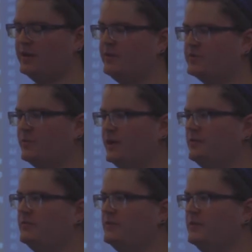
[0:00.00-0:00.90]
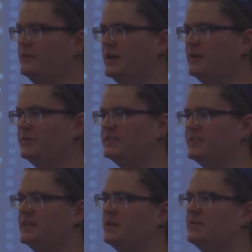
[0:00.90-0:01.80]
in here as well, and it would
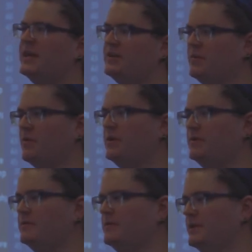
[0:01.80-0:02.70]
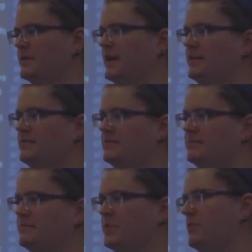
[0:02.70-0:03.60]
instead load that URL into that.
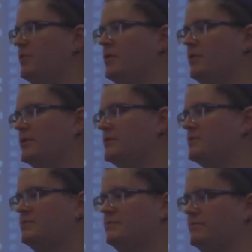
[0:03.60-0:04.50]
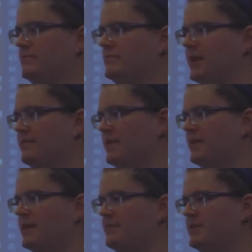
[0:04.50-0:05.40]
Or you could always modify
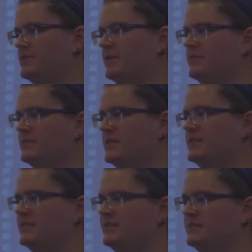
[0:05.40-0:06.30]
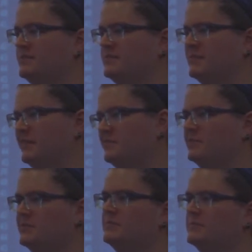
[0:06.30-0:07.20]
the administrative CSS, and that'll do
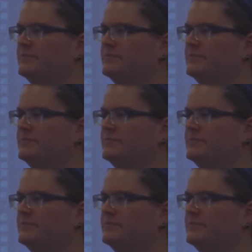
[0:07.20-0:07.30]
it too.